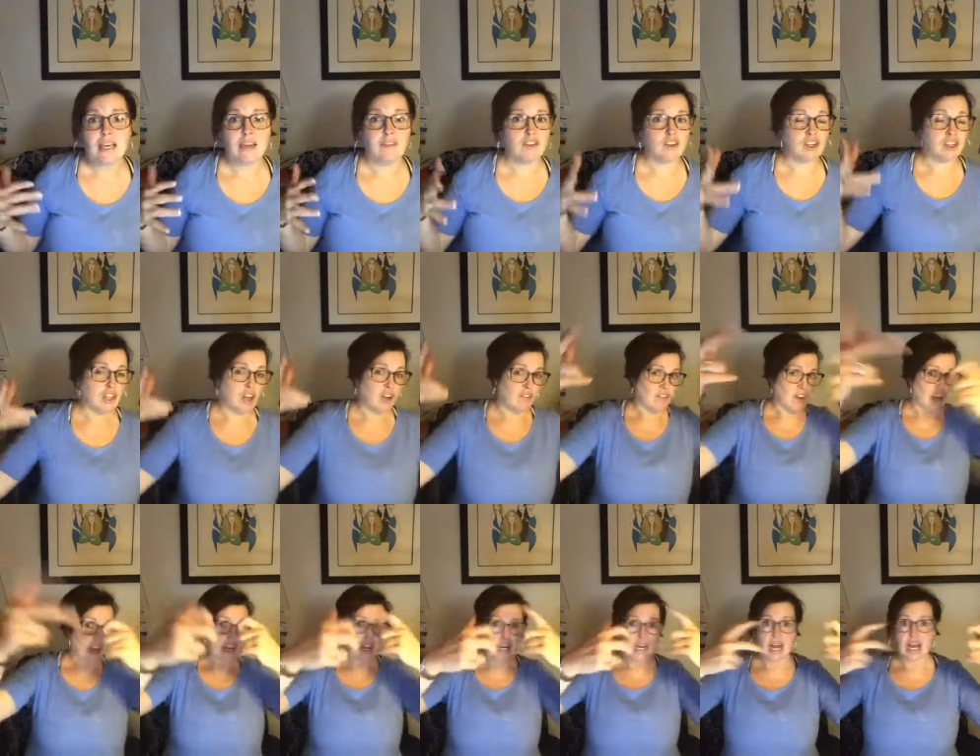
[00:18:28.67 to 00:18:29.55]
give
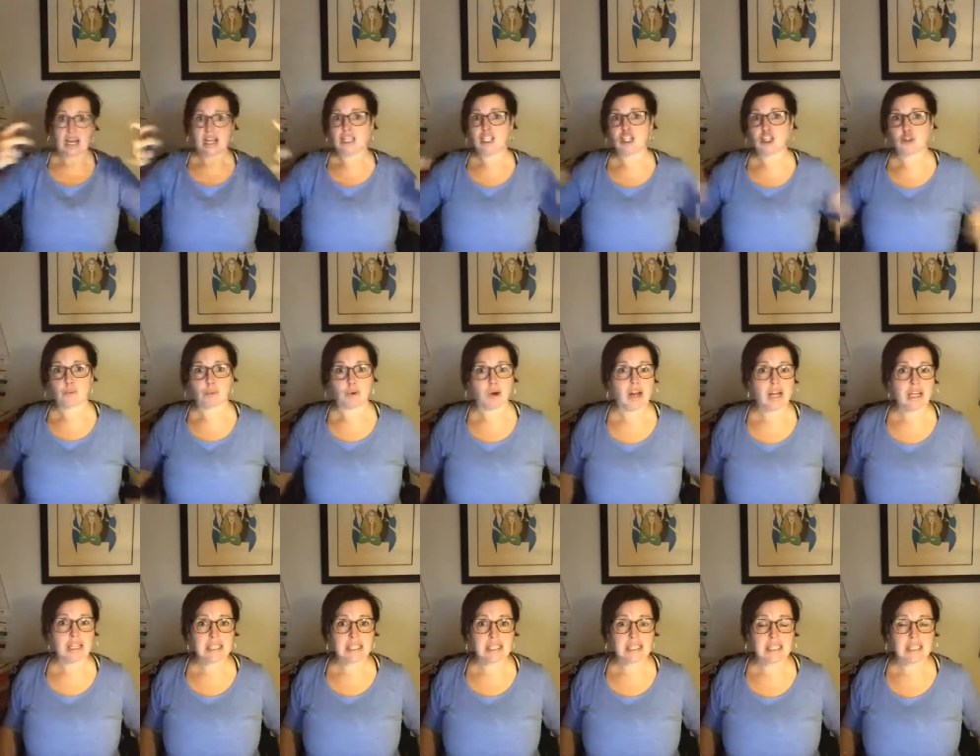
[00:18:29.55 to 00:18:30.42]
yourself a nice
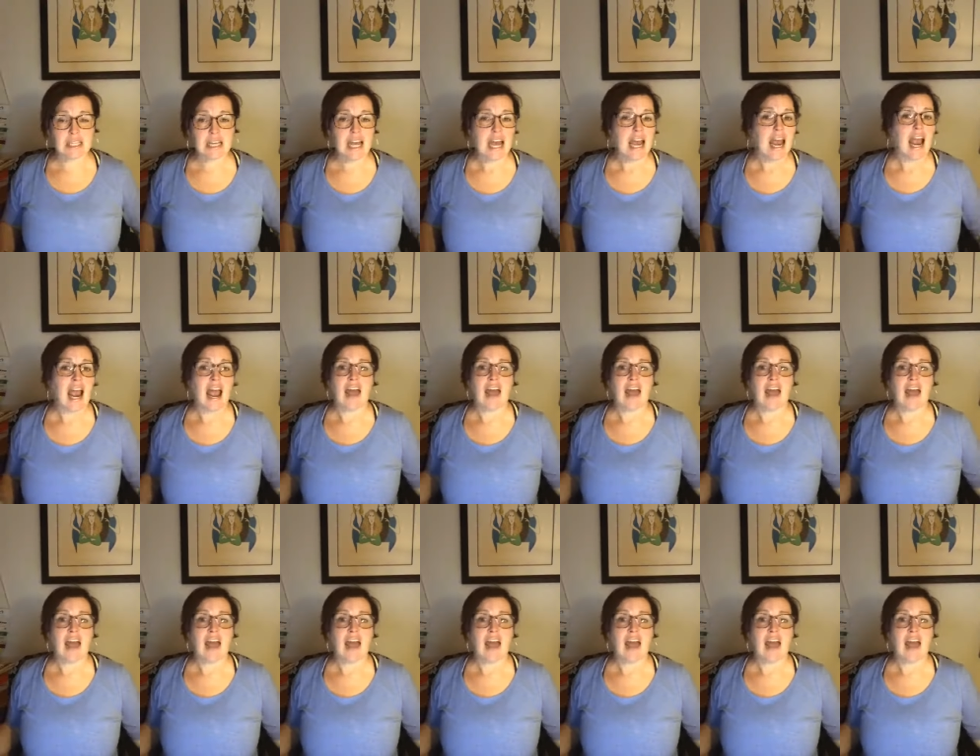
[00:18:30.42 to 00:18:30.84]
spritz,